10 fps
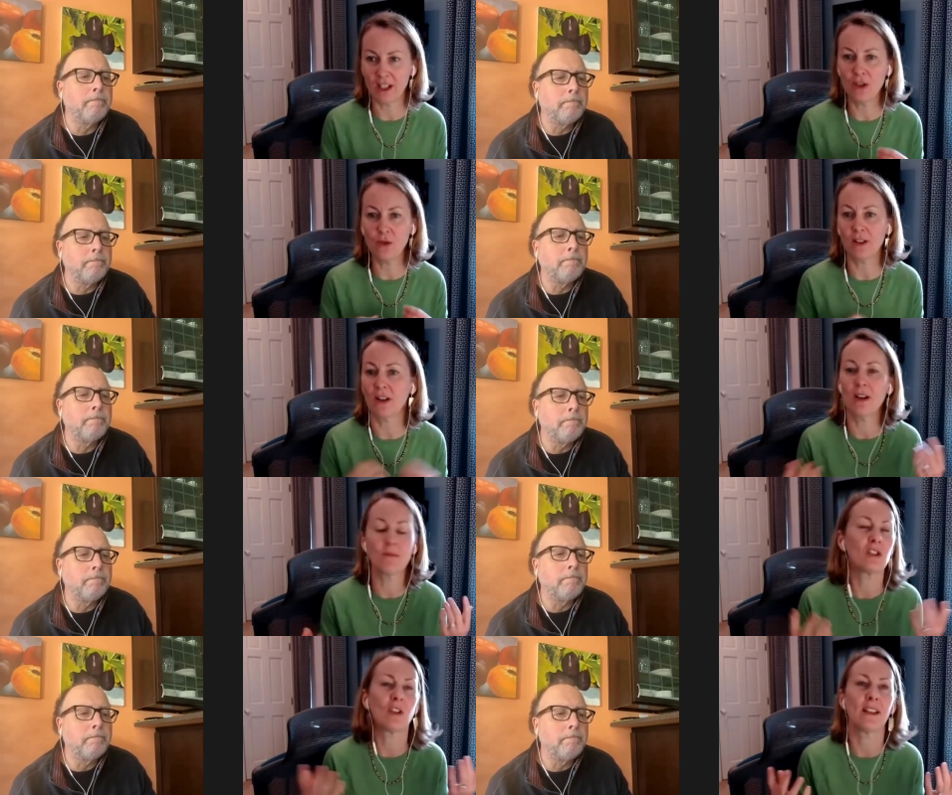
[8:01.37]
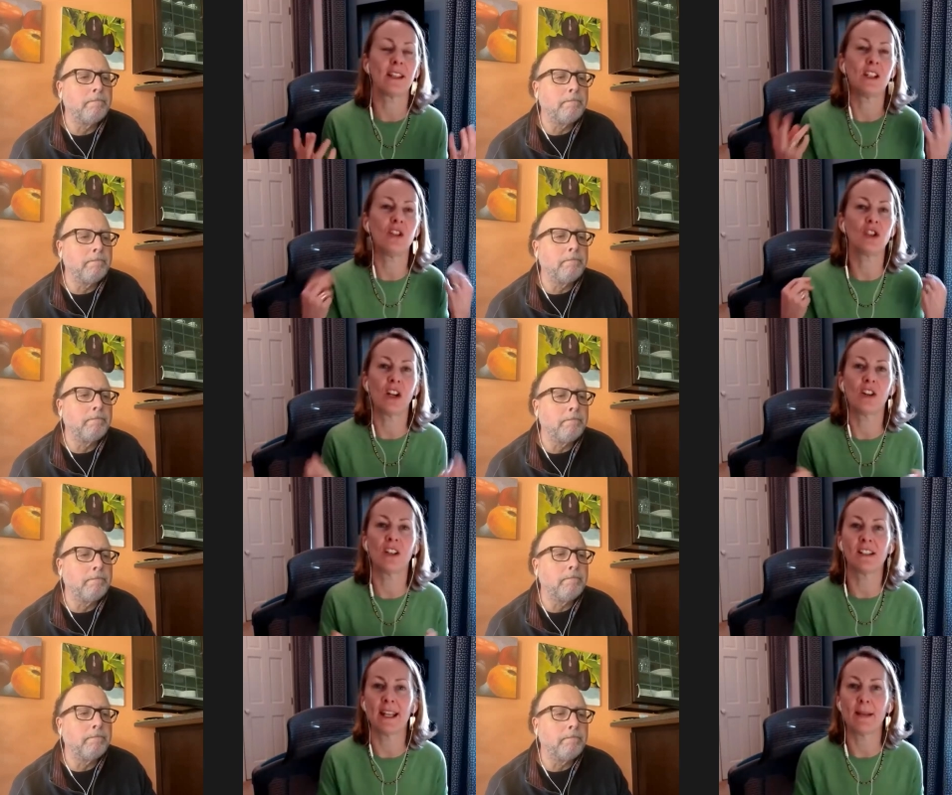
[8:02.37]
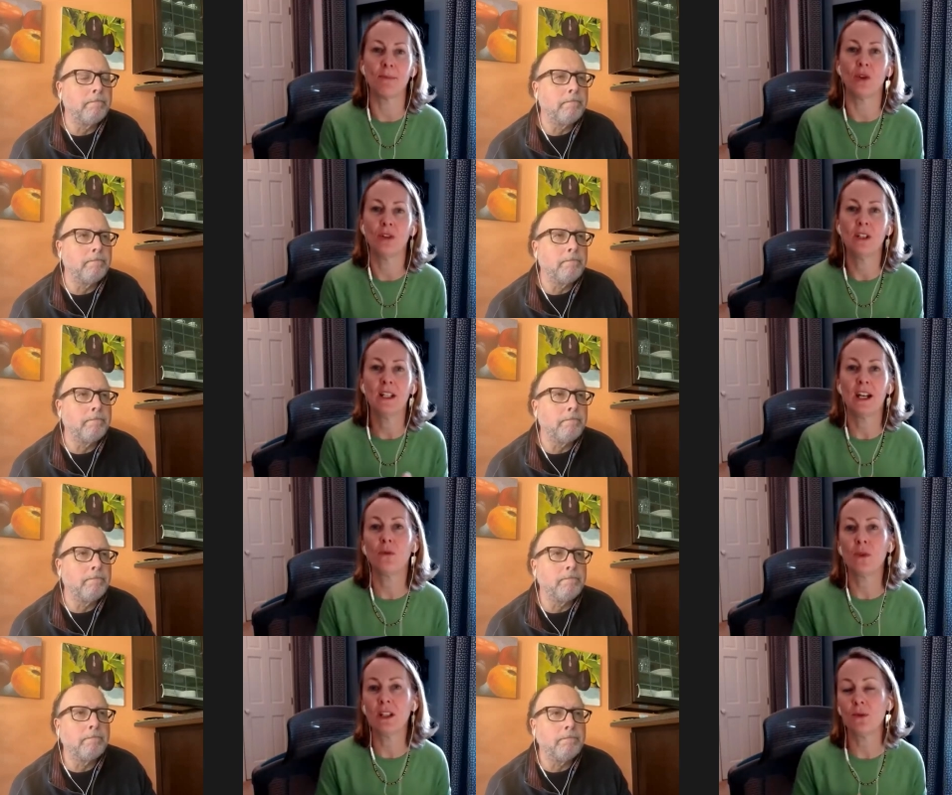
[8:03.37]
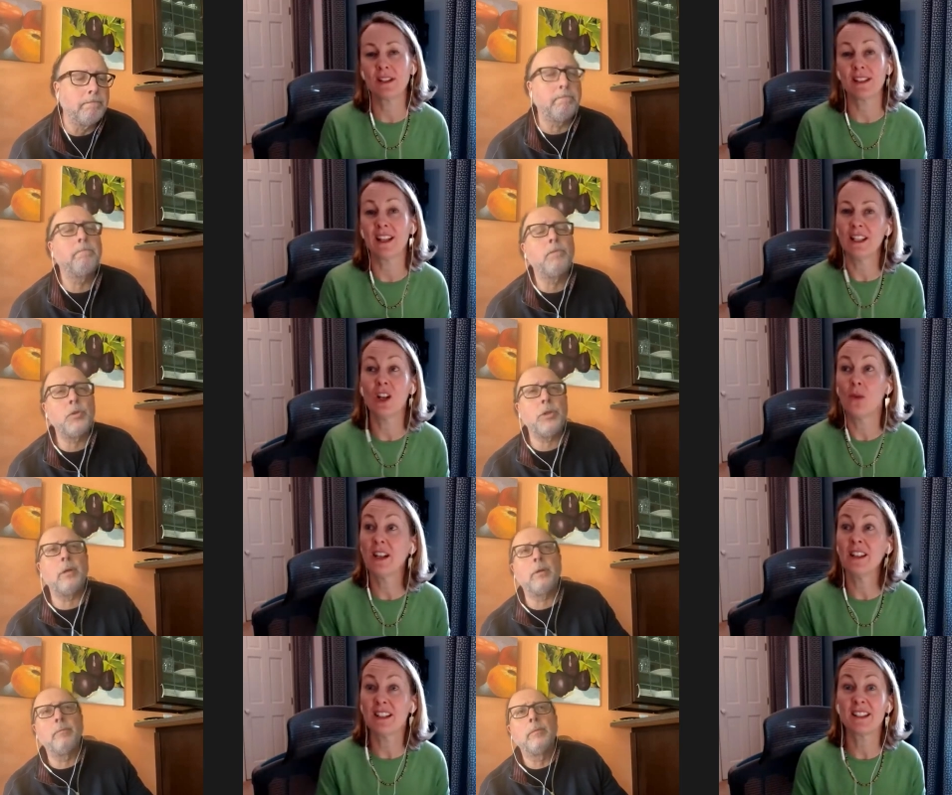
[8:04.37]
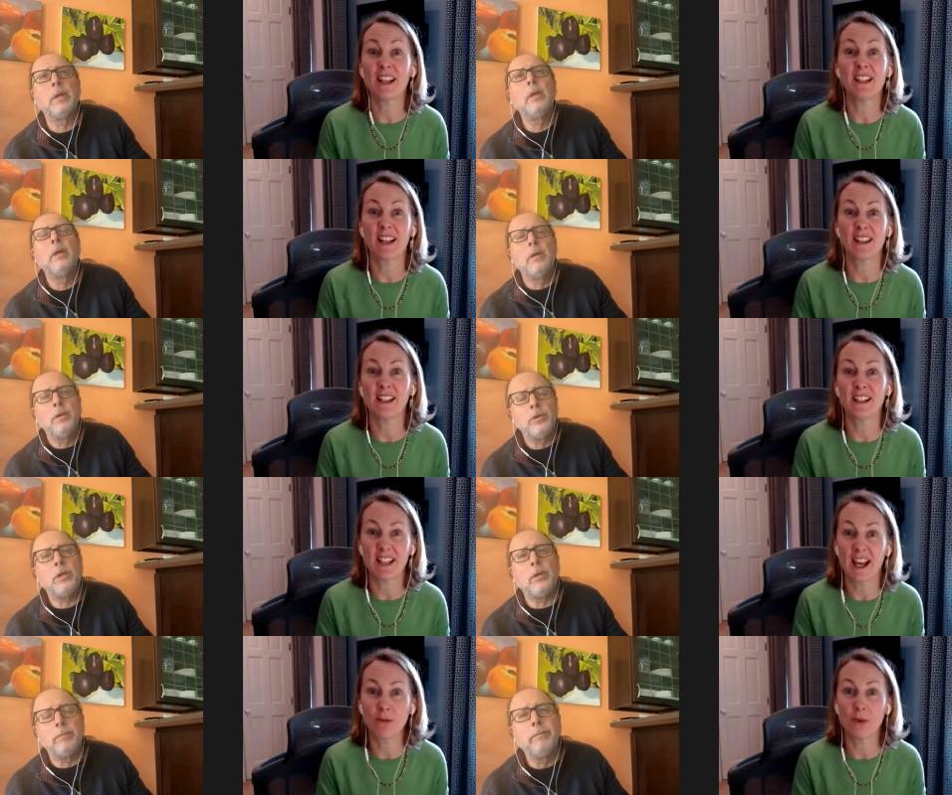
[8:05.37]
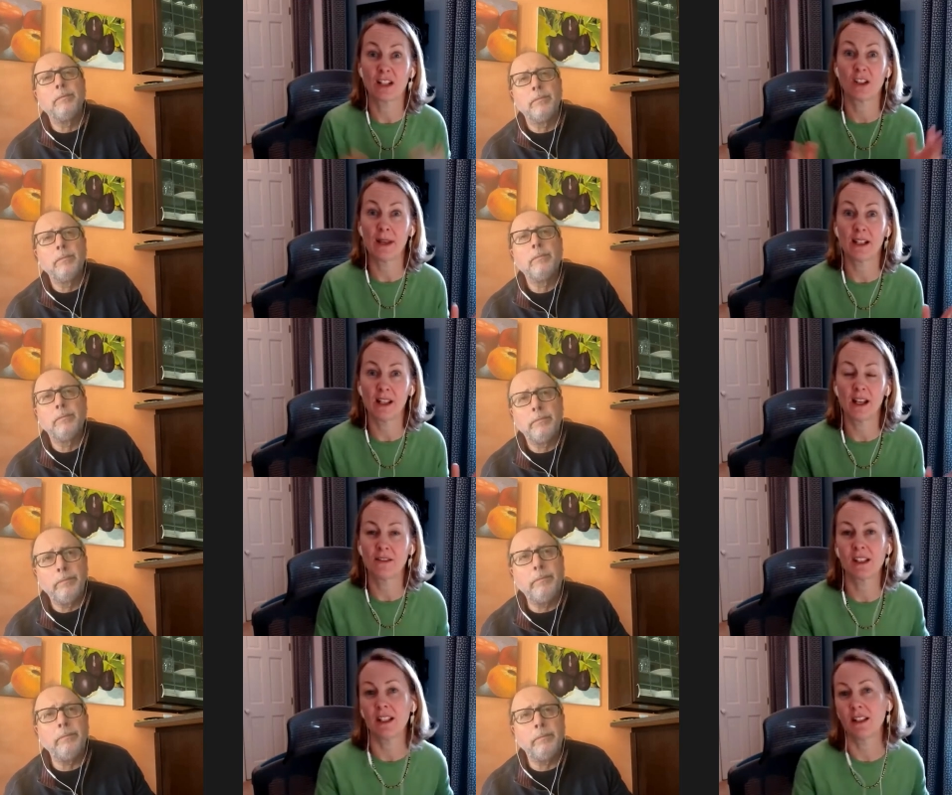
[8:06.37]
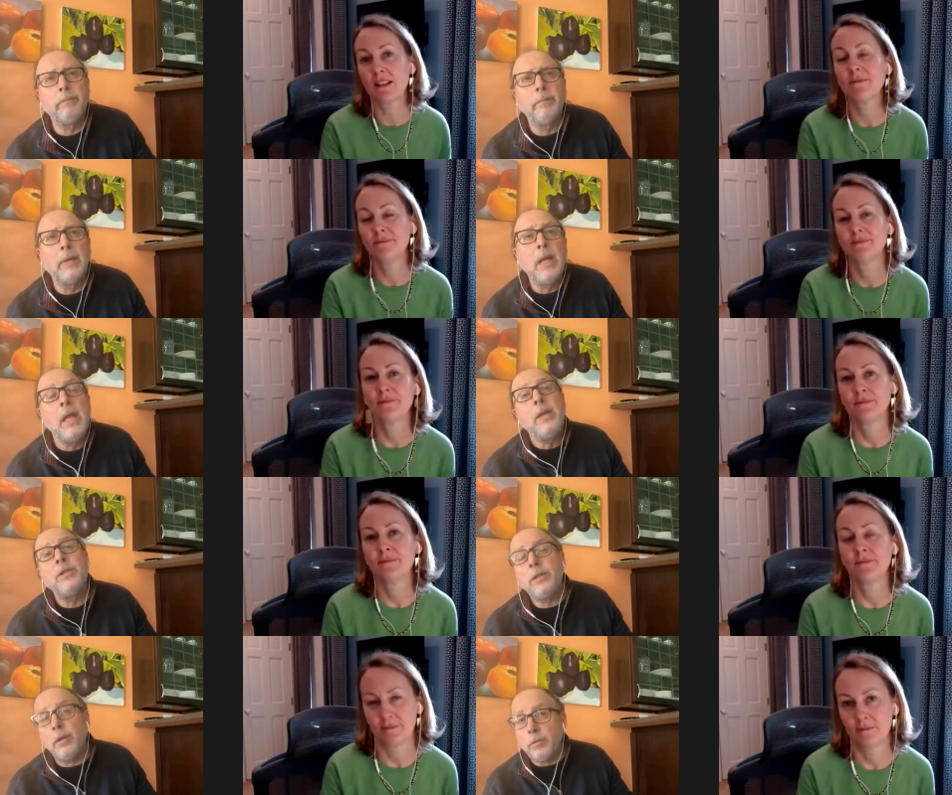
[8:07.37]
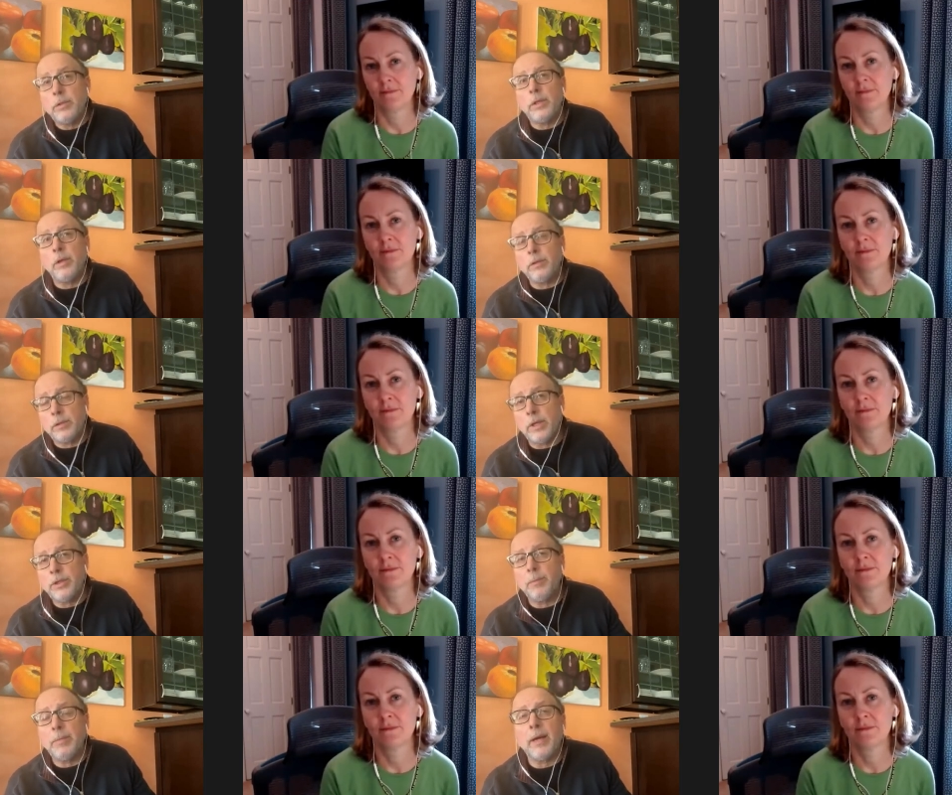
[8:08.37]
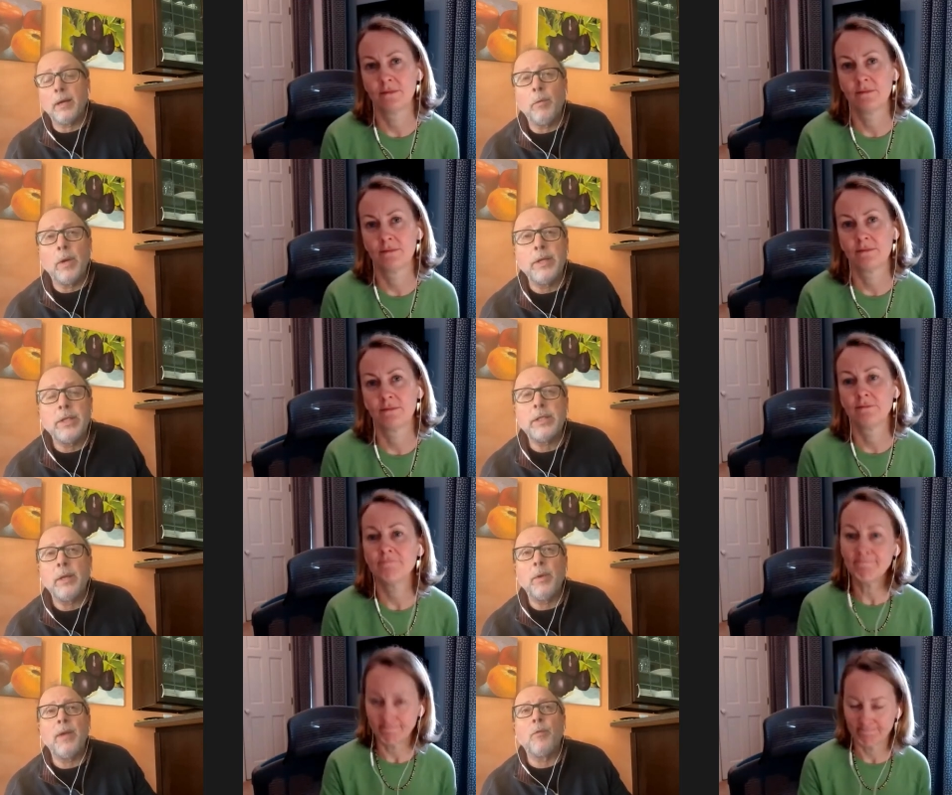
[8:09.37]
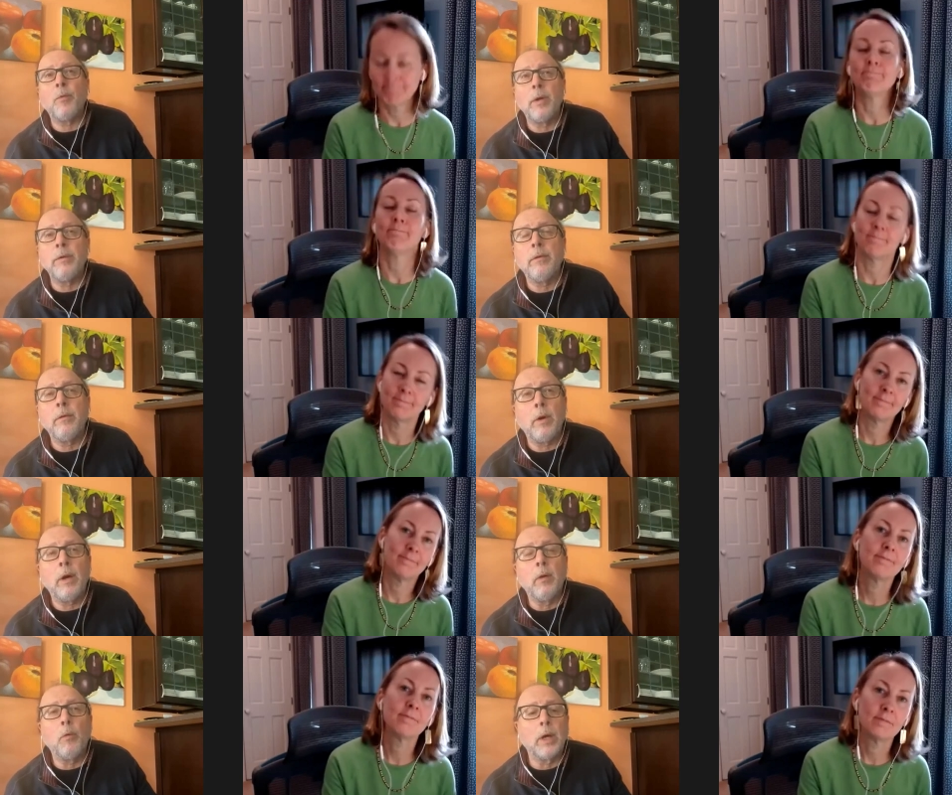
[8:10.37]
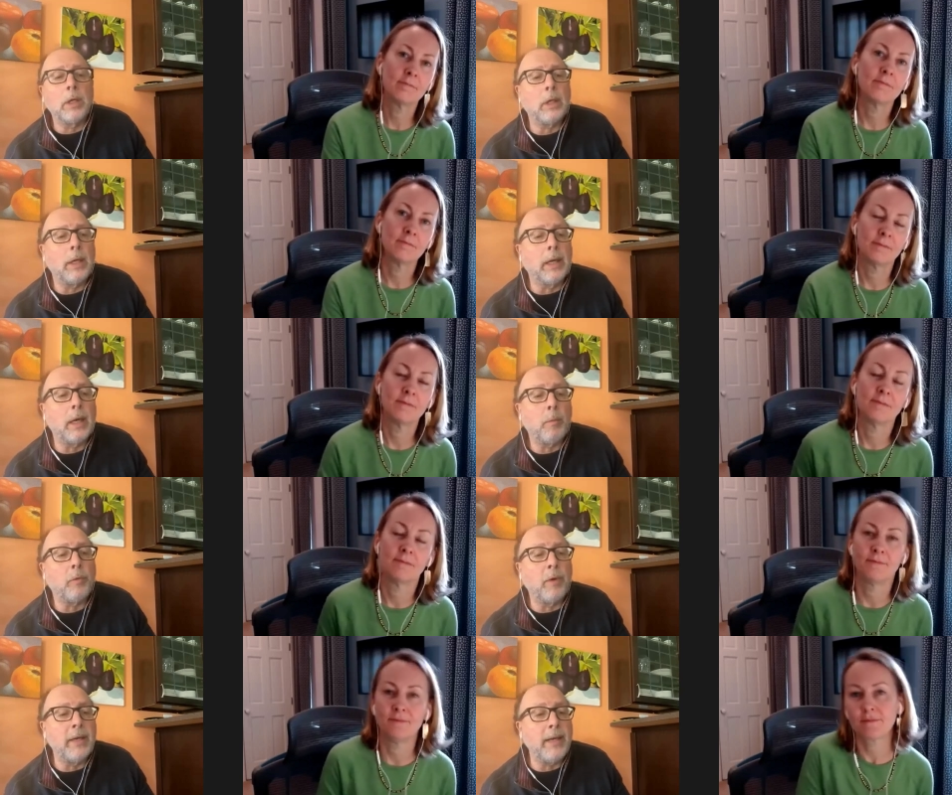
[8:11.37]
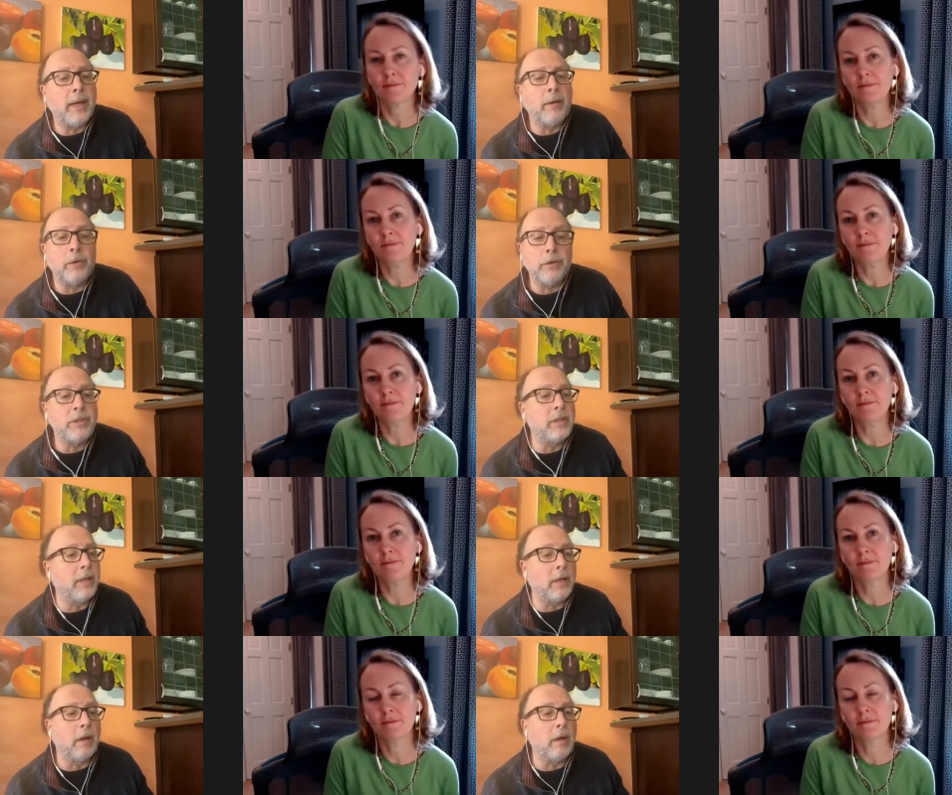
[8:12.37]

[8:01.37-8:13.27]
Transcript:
Speaker 1: know, can you, or I'm just trying to think, can you share an example of when you mm-hmm. would say, you sure. know what, in this case, I think sure. DAF would actually make a lot mm-hmm. of
Speaker 2: sense. So, so touching back on what I just said, we have one uh, one client couple right now who's sitting